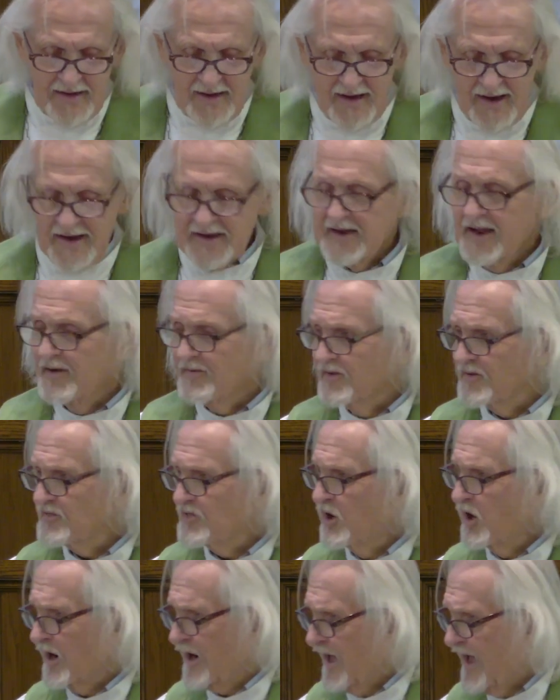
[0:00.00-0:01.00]
I never
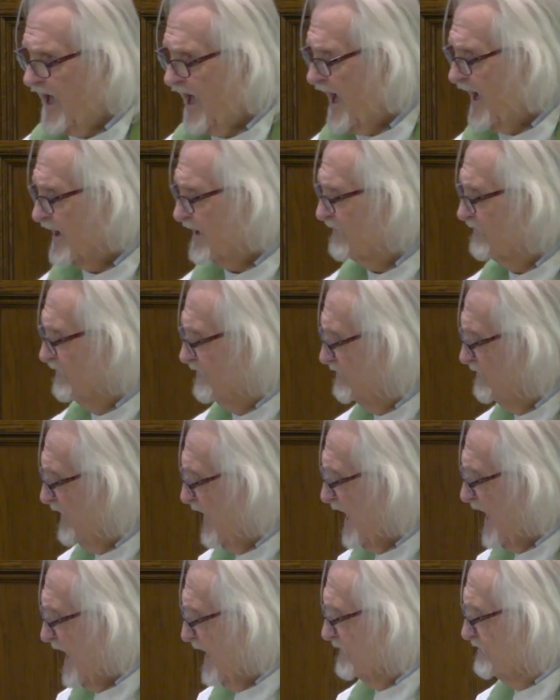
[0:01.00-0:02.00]
thought I
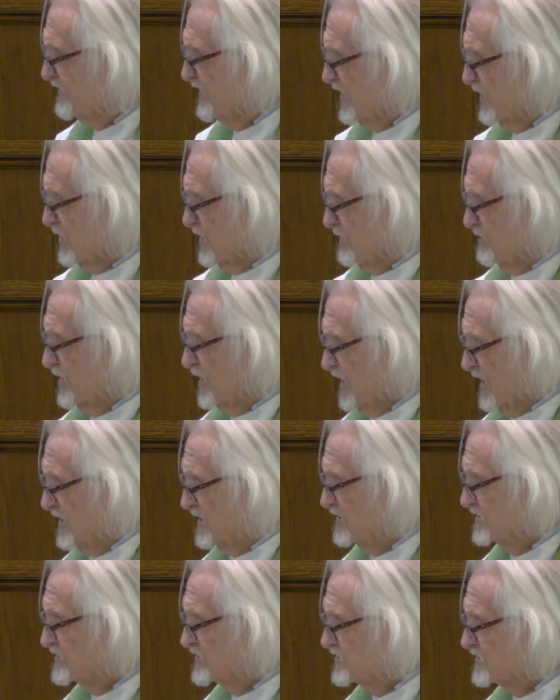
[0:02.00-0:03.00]
had very
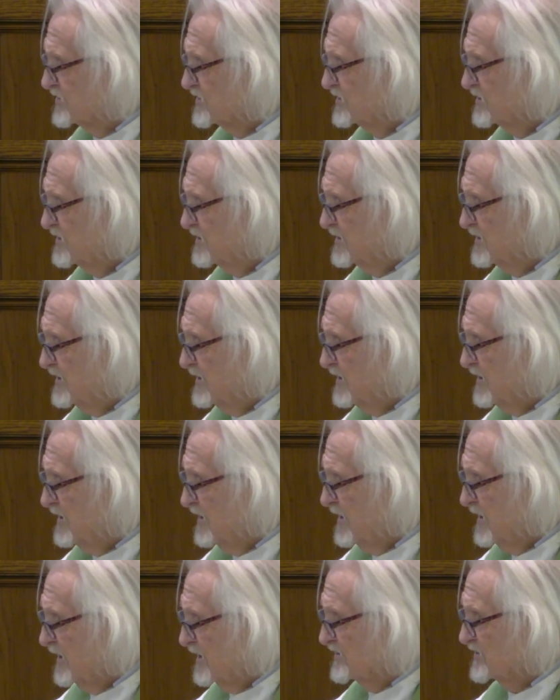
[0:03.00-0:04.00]
much
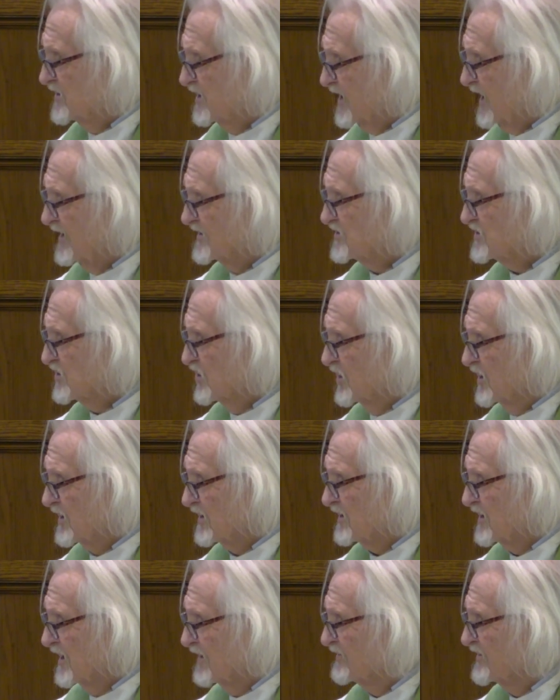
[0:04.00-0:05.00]
until I
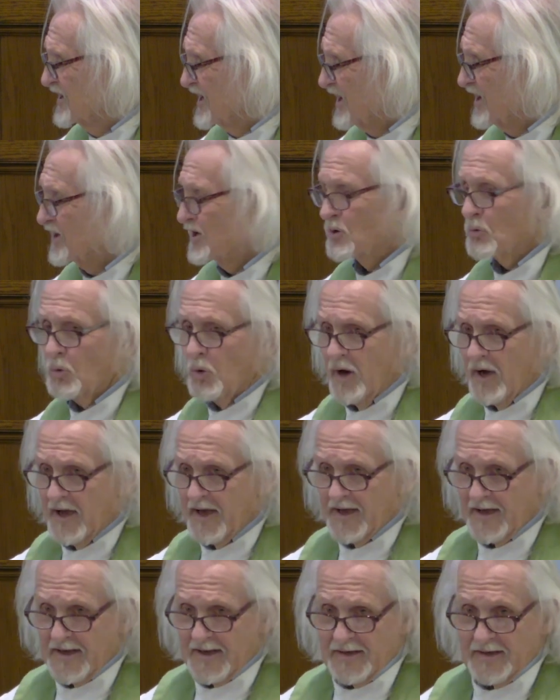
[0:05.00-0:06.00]
started giving it
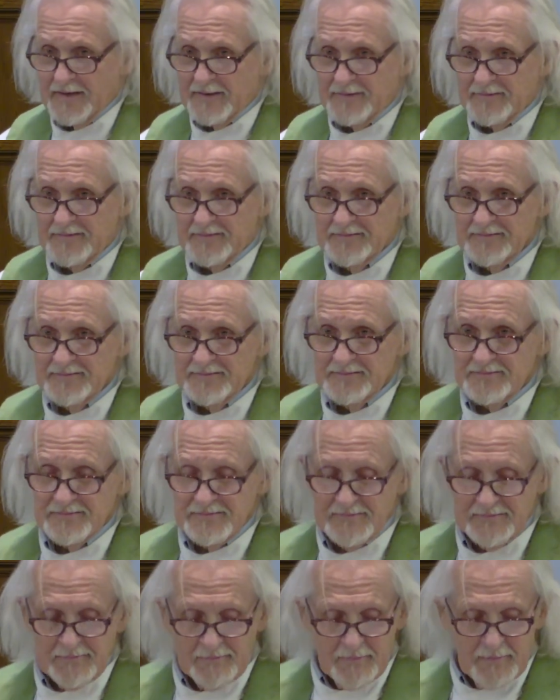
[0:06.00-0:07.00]
away."
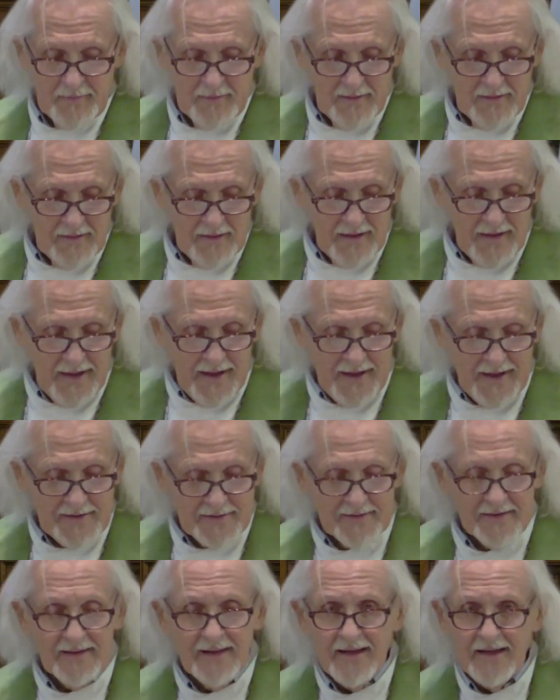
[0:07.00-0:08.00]

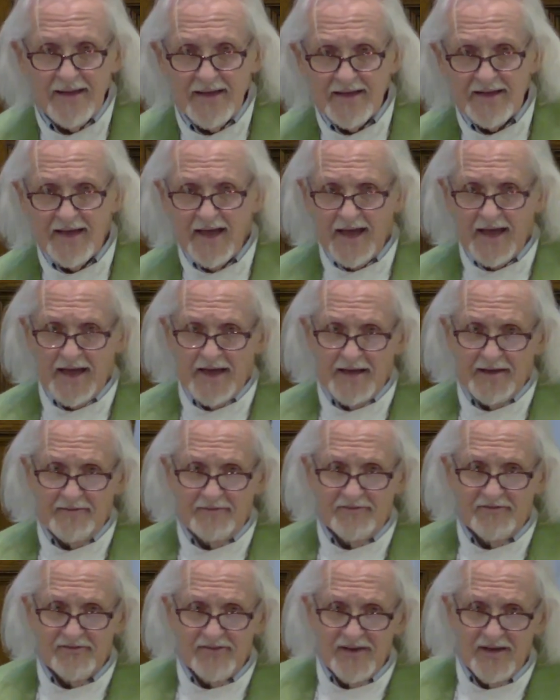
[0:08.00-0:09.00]
And he
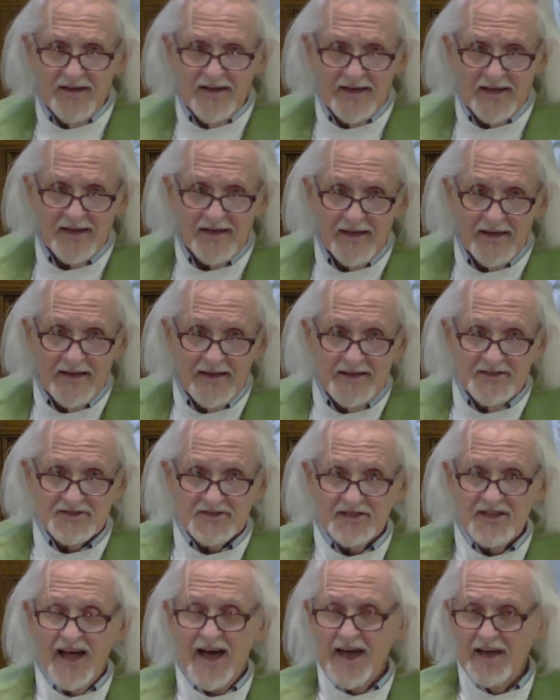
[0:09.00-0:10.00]
gave
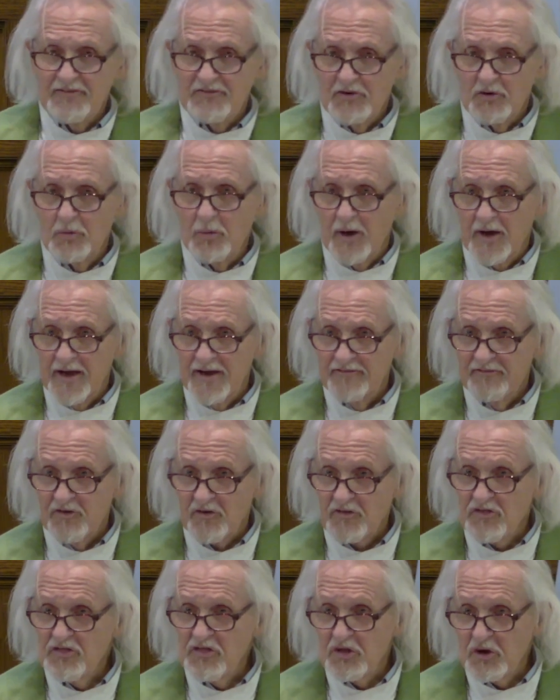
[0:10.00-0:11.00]
his life away for
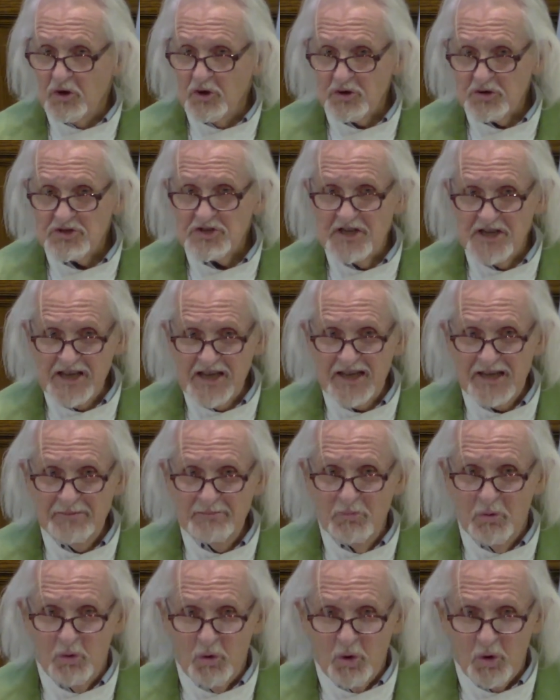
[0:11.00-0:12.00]
13
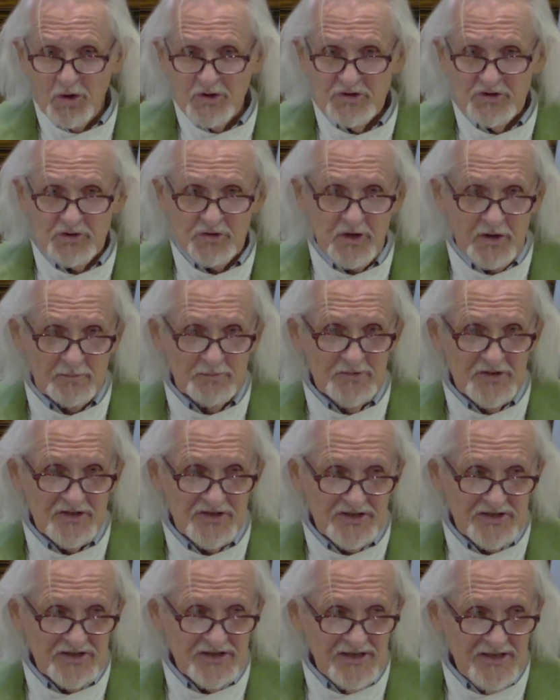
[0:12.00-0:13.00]
more
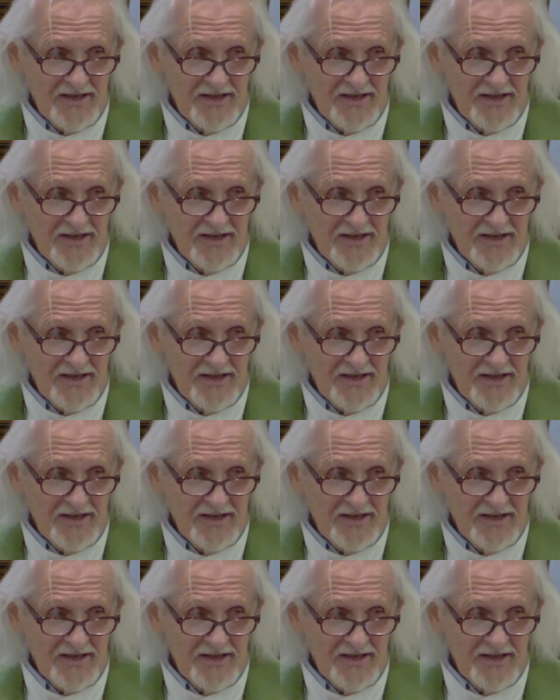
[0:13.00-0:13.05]
trips,